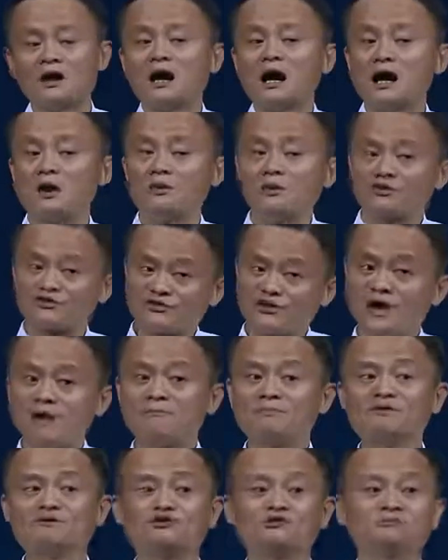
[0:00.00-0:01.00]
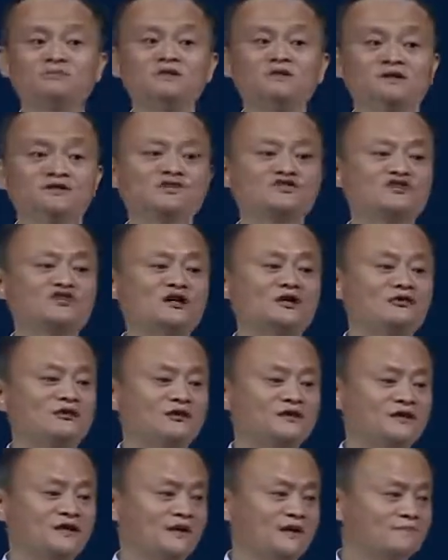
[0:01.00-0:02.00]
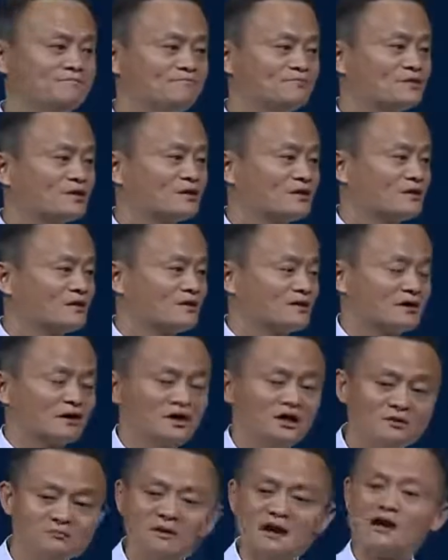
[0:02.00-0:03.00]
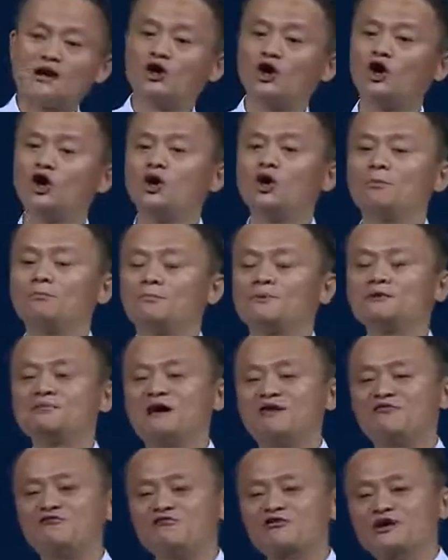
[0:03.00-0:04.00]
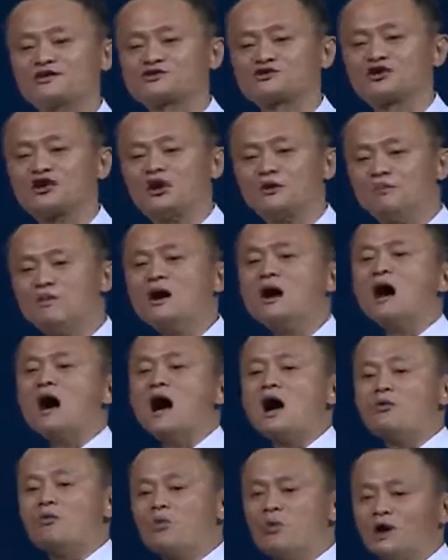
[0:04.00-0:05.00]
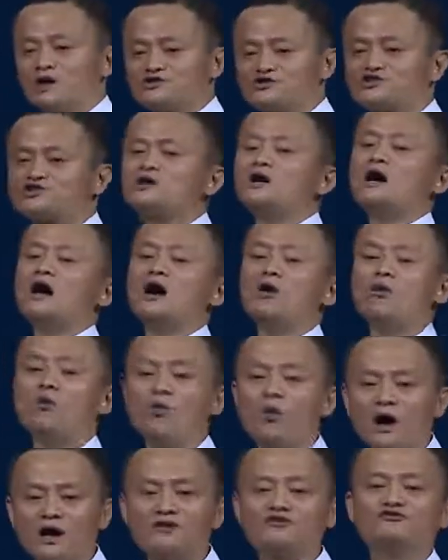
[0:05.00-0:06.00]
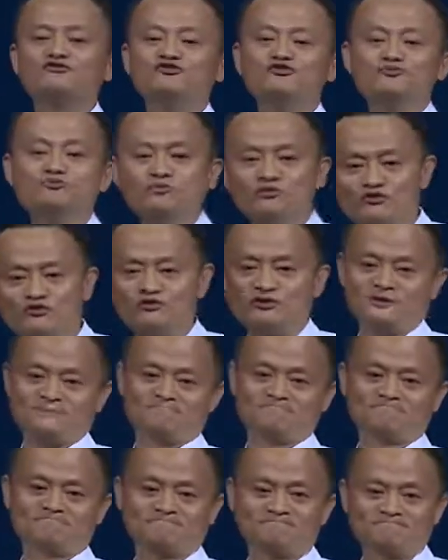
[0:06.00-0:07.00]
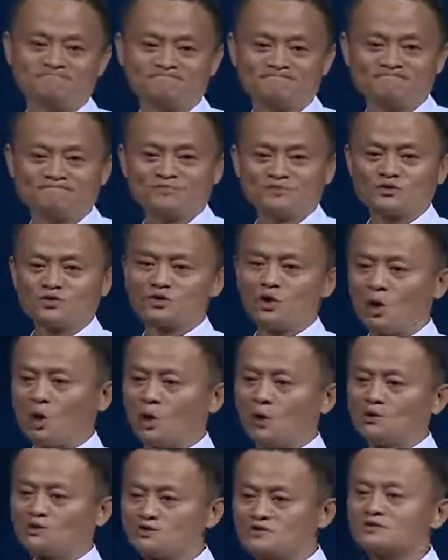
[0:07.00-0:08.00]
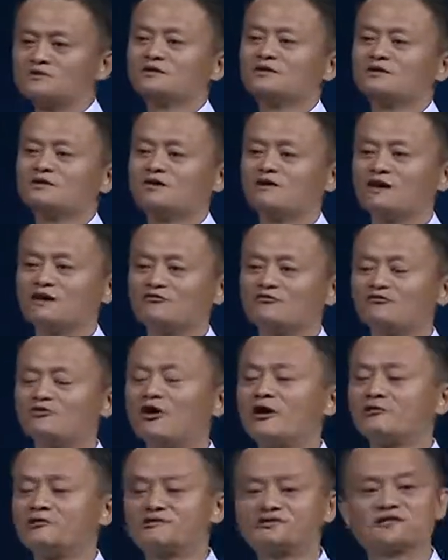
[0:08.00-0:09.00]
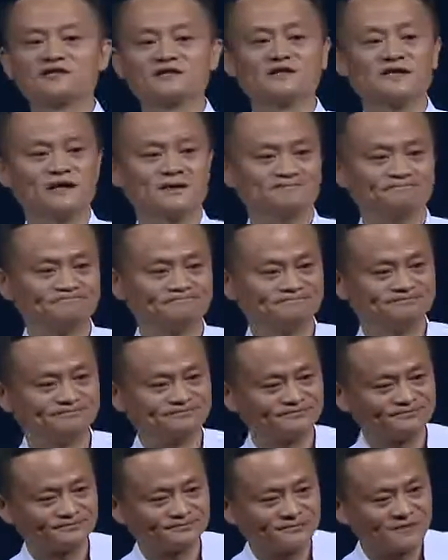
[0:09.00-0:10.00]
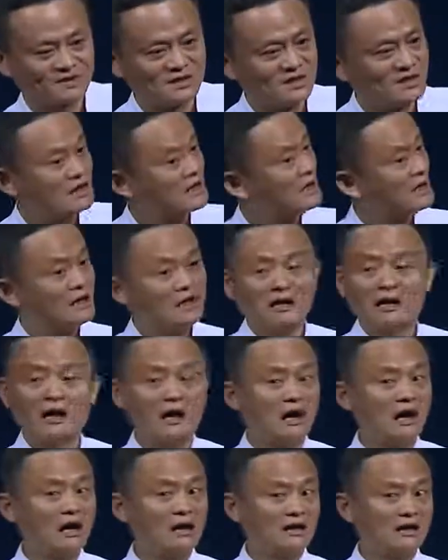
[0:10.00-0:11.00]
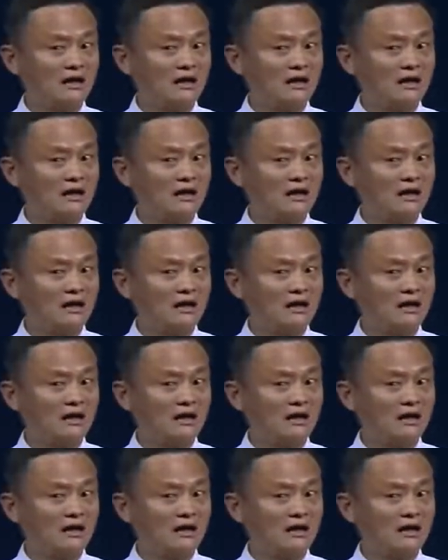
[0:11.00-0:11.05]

I happened to be in Seattle again. In my home, in my friend's home, I watched a wonderful movie called Forrest Gump. I